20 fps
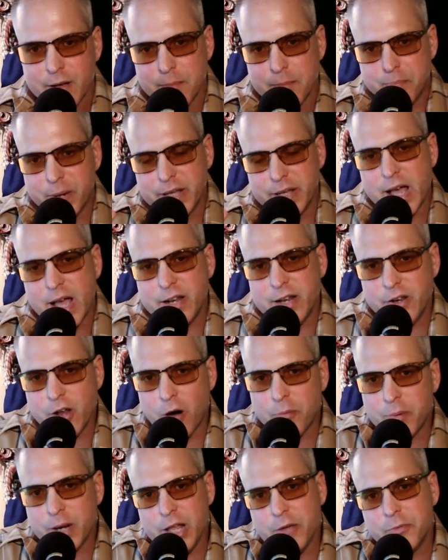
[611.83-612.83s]
but yet
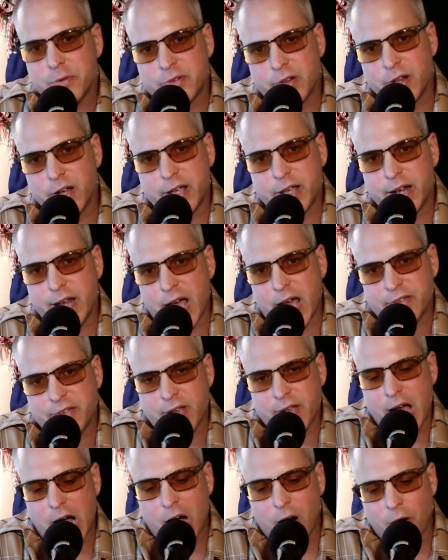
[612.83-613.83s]
nobody was looking at
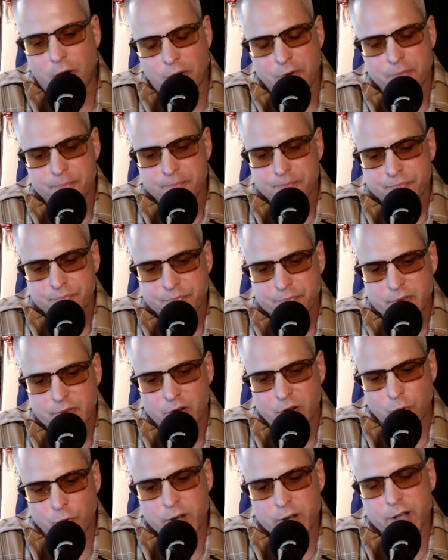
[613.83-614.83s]
how
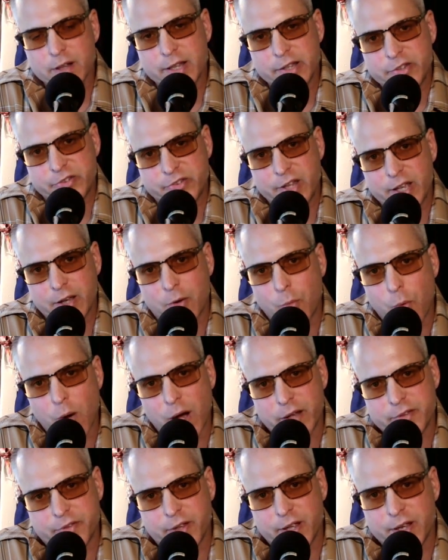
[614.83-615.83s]
realistic
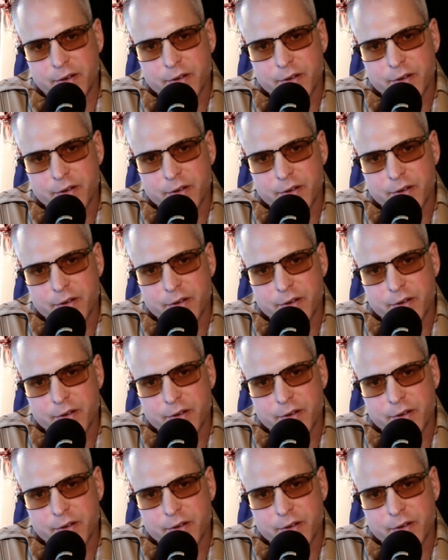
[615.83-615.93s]
was it